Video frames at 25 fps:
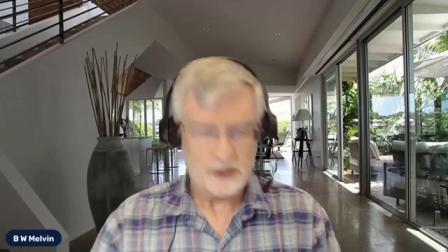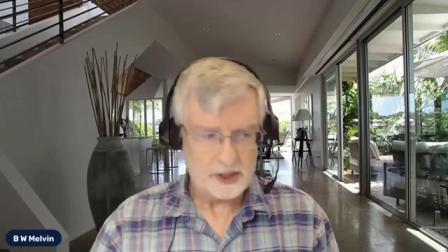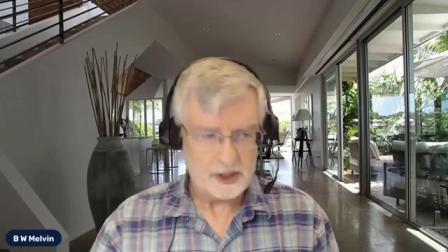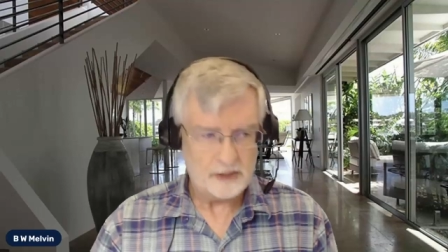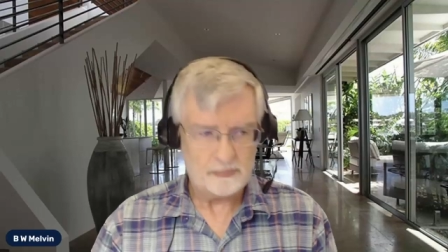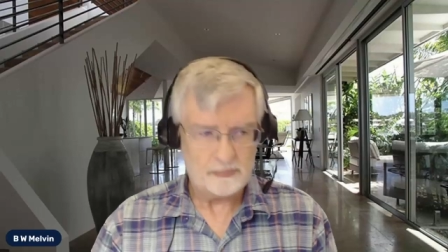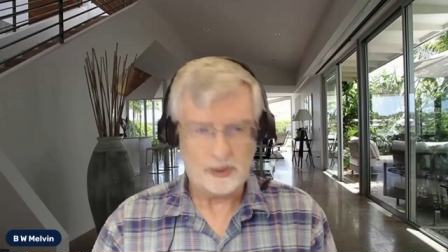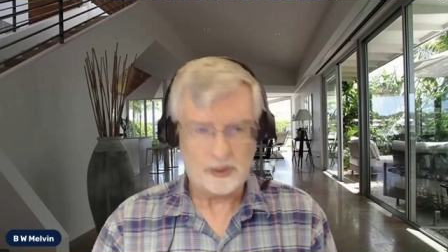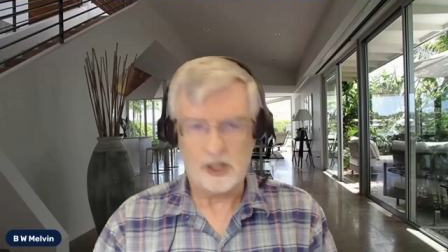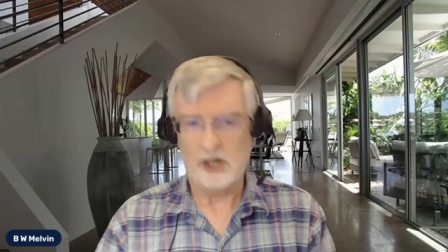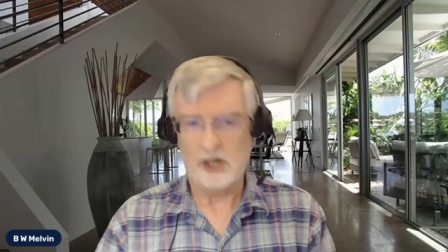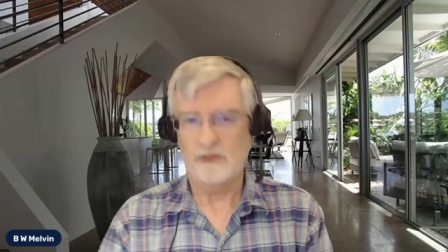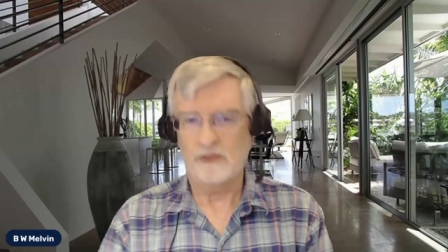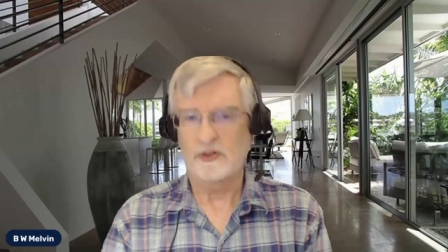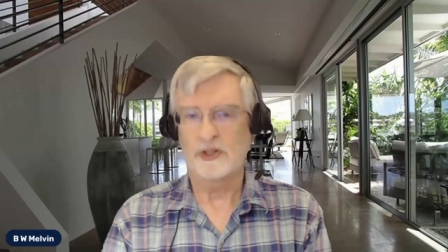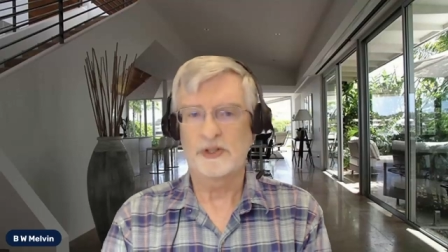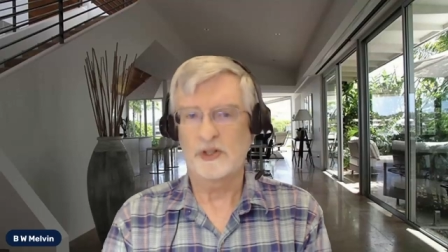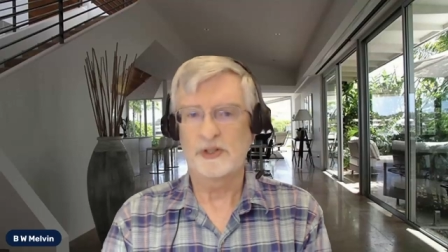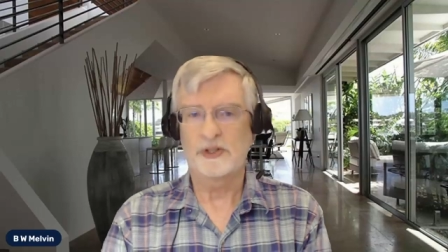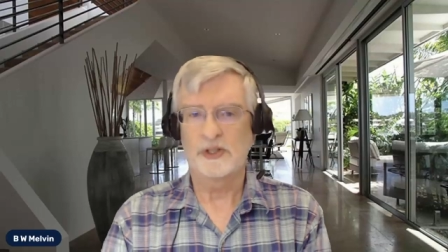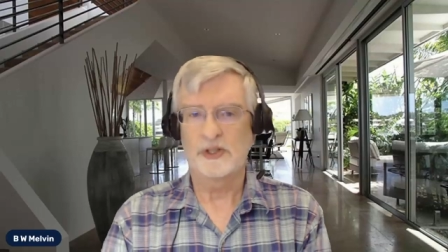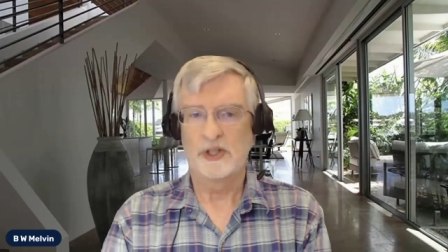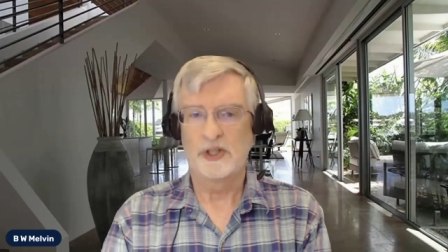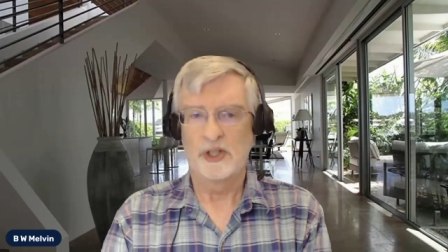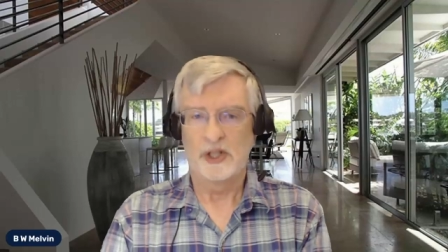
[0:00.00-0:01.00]

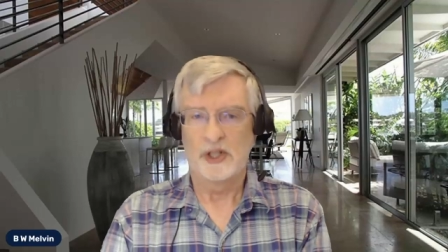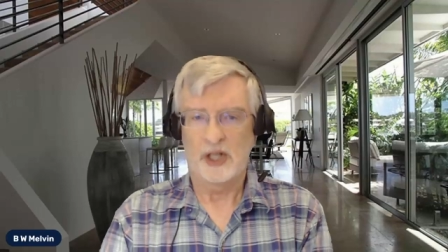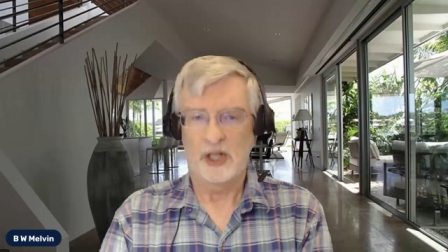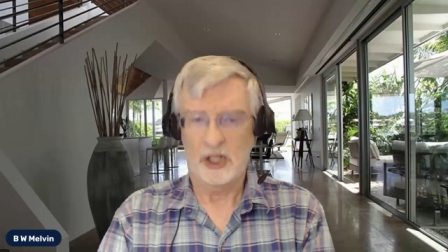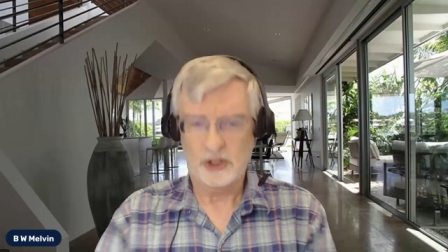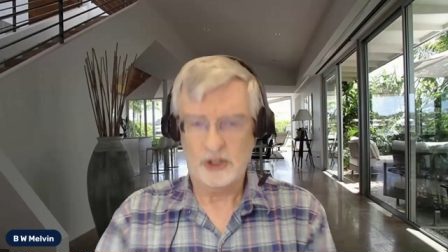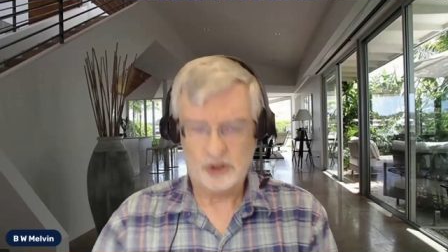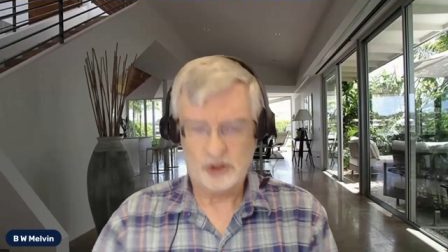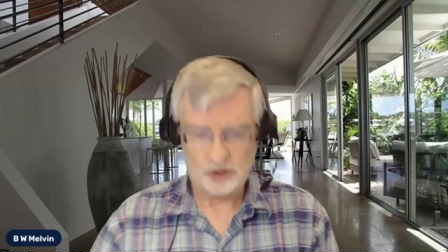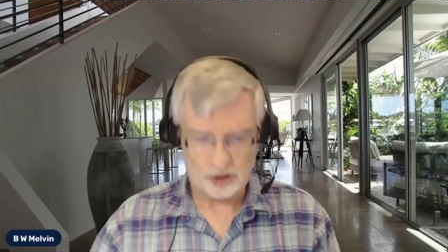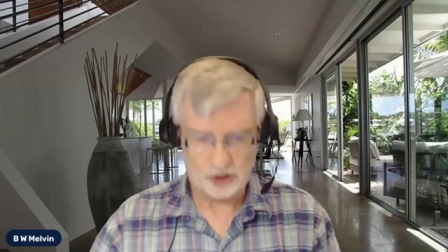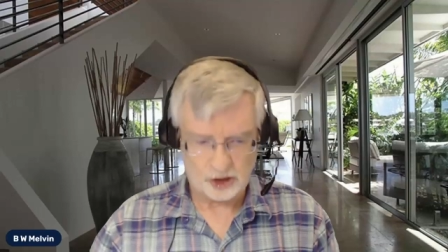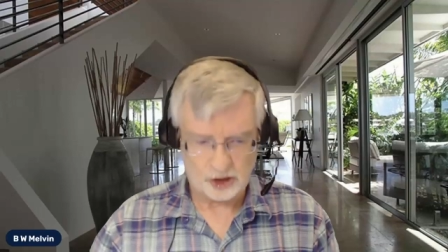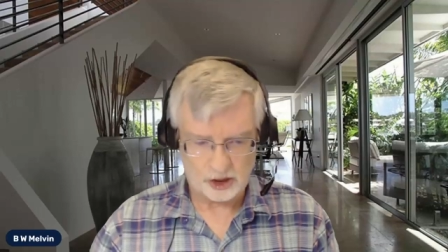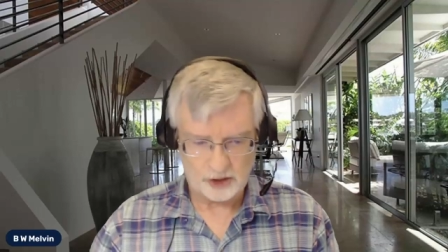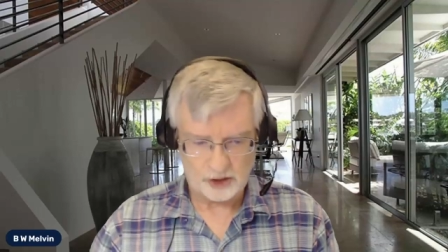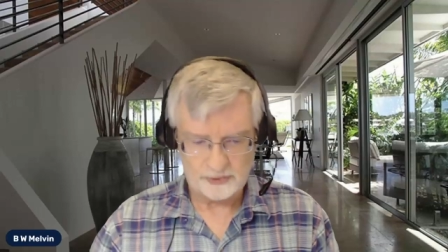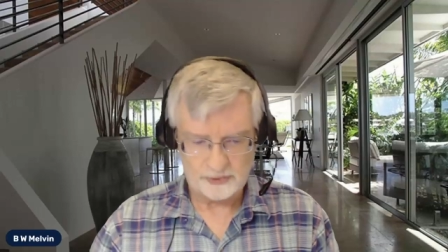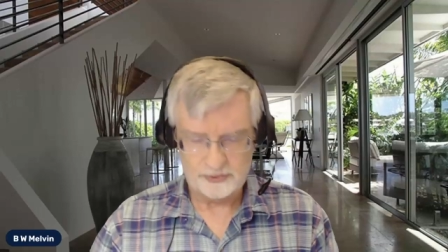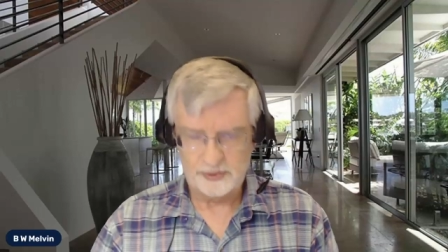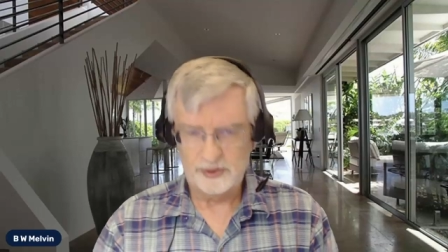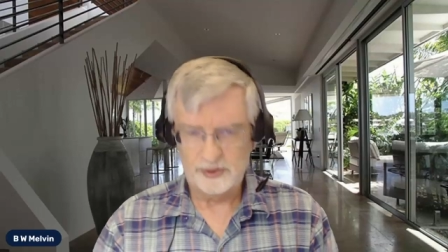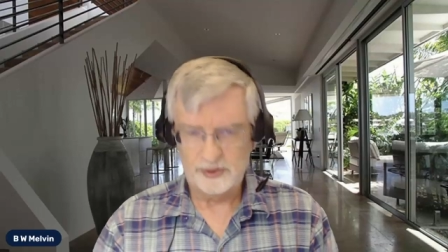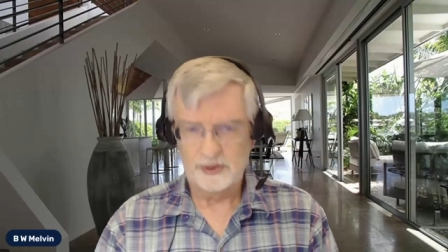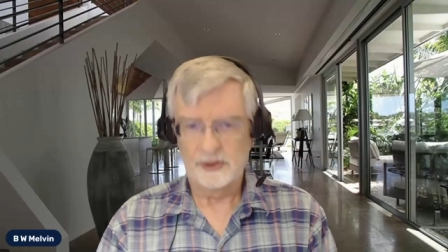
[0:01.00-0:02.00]
impoverished, a serf